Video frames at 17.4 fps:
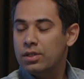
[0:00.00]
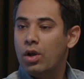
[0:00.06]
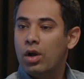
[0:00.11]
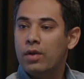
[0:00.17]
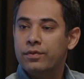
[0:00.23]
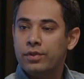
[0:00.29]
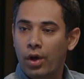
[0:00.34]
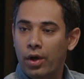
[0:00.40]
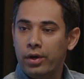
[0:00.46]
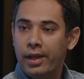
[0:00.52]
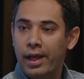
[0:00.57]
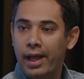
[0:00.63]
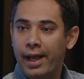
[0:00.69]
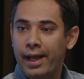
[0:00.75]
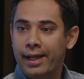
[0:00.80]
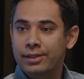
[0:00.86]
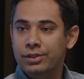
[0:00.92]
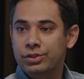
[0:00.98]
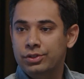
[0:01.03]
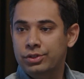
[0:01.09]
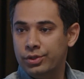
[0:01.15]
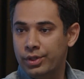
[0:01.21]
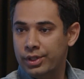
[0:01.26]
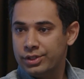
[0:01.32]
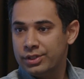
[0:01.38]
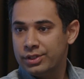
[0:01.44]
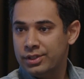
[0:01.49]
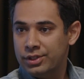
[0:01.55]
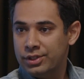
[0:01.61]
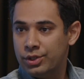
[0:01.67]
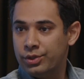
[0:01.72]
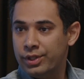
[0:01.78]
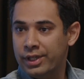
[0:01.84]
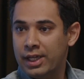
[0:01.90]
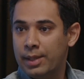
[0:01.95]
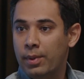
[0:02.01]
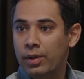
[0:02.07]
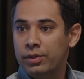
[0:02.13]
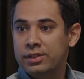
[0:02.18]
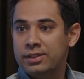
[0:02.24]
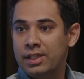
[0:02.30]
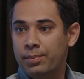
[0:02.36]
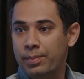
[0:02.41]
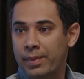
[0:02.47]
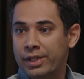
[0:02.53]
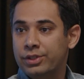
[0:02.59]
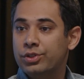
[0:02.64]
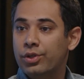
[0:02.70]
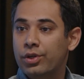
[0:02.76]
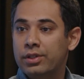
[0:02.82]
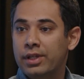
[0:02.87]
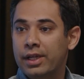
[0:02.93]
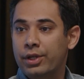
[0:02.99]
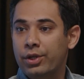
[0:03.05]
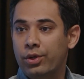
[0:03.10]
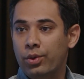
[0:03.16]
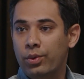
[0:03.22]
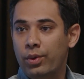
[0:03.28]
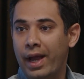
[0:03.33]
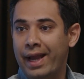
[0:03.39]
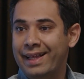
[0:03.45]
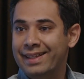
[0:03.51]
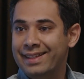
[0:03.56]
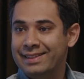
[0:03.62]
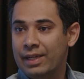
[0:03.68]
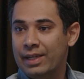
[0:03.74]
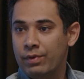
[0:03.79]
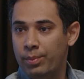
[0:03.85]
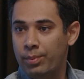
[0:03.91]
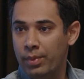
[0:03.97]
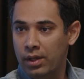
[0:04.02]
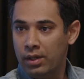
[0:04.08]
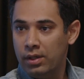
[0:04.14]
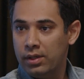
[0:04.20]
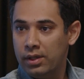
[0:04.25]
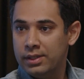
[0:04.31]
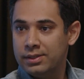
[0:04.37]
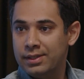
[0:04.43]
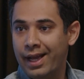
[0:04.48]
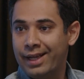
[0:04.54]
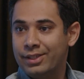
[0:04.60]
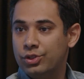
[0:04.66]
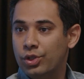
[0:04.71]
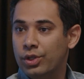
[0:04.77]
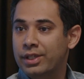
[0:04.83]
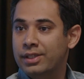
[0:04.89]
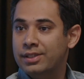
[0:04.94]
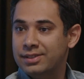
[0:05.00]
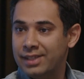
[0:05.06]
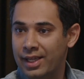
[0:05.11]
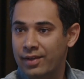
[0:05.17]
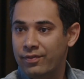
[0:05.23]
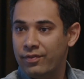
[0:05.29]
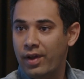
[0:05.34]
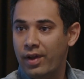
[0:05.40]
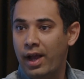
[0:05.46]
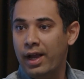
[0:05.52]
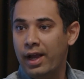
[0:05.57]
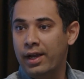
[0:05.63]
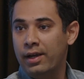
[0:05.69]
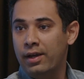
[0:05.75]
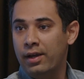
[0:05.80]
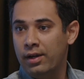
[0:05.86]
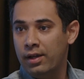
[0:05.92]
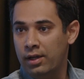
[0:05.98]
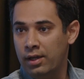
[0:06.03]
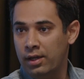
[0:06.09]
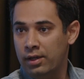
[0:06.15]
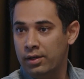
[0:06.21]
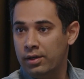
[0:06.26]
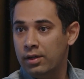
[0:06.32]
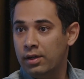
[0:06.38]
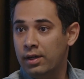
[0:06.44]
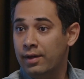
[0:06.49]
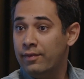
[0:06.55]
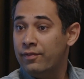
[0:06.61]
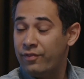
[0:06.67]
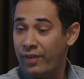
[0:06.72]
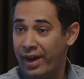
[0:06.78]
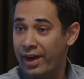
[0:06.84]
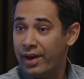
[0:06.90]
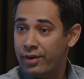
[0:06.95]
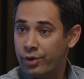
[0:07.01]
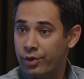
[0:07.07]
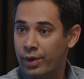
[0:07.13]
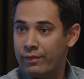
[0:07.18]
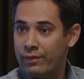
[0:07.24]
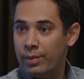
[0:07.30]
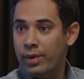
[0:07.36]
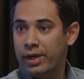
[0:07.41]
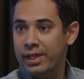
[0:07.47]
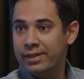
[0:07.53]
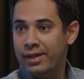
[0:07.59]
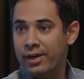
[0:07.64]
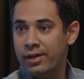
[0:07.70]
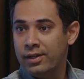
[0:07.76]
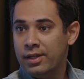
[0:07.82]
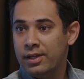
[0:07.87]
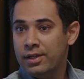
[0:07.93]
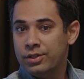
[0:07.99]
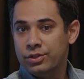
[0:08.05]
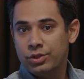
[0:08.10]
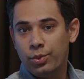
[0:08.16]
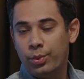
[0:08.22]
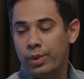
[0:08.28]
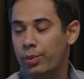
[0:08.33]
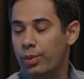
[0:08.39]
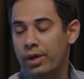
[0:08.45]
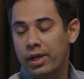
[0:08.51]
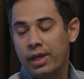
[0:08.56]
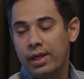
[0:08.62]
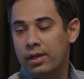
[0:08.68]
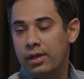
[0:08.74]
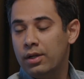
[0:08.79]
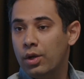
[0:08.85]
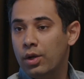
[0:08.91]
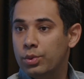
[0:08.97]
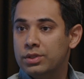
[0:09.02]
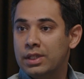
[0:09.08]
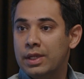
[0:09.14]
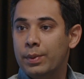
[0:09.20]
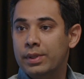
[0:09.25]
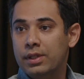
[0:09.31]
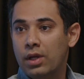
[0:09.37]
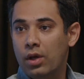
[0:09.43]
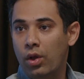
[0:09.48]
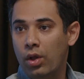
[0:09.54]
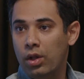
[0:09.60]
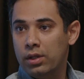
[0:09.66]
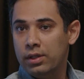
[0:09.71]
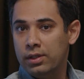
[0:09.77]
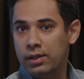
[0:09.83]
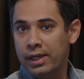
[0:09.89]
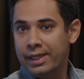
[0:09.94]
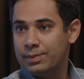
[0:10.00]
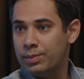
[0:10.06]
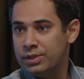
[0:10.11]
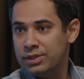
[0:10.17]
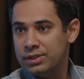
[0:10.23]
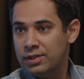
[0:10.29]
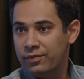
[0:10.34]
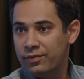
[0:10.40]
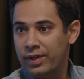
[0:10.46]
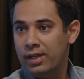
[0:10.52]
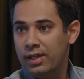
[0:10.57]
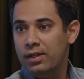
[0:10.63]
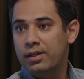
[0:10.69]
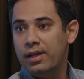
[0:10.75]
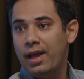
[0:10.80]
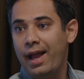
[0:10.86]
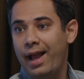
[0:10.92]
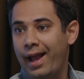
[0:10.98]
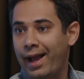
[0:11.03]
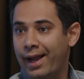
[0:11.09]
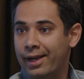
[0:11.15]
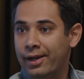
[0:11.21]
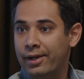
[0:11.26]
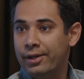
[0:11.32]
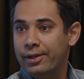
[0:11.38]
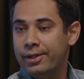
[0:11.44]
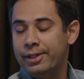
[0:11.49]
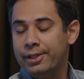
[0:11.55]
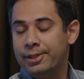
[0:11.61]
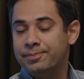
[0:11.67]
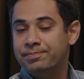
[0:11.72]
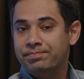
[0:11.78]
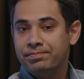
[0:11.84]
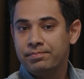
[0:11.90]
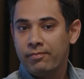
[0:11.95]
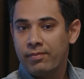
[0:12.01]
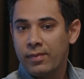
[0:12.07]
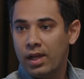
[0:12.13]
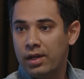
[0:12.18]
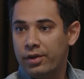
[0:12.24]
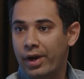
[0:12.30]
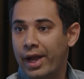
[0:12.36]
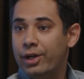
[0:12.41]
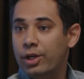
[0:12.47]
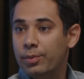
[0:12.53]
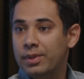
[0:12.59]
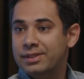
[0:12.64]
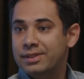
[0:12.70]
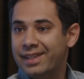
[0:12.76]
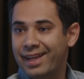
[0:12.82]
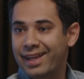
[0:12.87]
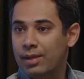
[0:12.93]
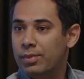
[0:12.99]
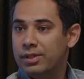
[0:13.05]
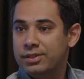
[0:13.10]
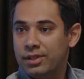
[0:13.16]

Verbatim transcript: a lot of thought and judiciousness to think about this and make sure that, you know, anything that we build is actually safe and uh, uh, fair to everybody there. So we're working closely with all the experts in the field and uh, trying to build scalable